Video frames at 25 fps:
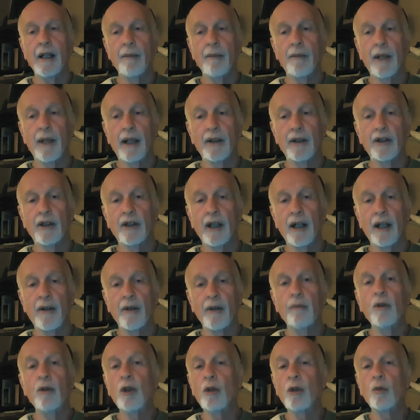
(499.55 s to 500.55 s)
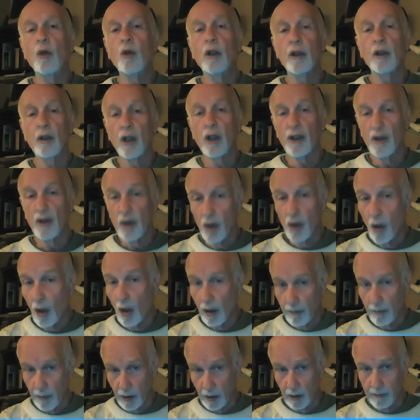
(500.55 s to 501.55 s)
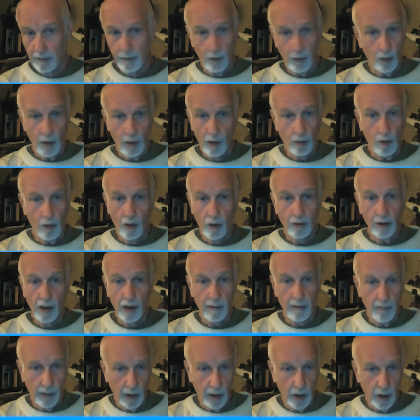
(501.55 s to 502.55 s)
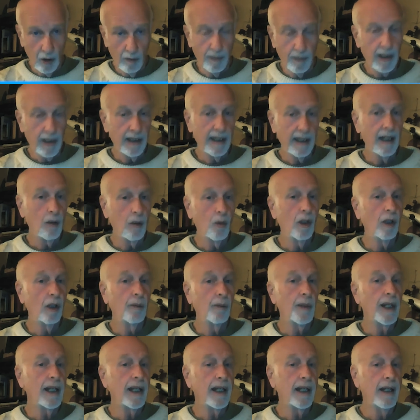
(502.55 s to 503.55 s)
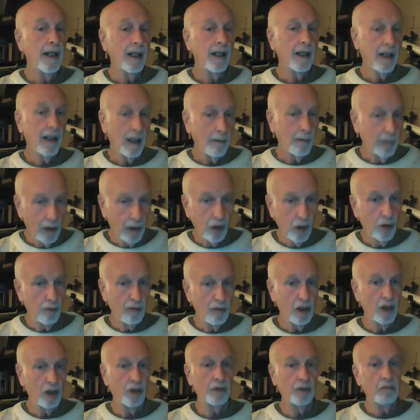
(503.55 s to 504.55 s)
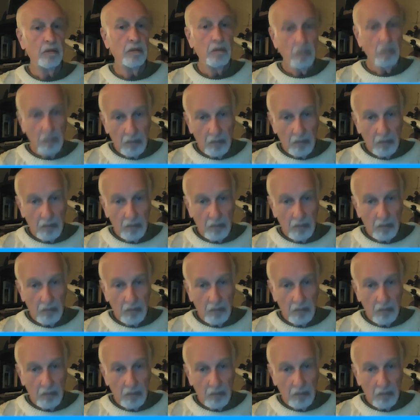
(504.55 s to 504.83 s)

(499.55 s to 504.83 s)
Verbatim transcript: But uh, the moon will look normal; won't, look blue, but it will be a blue moon.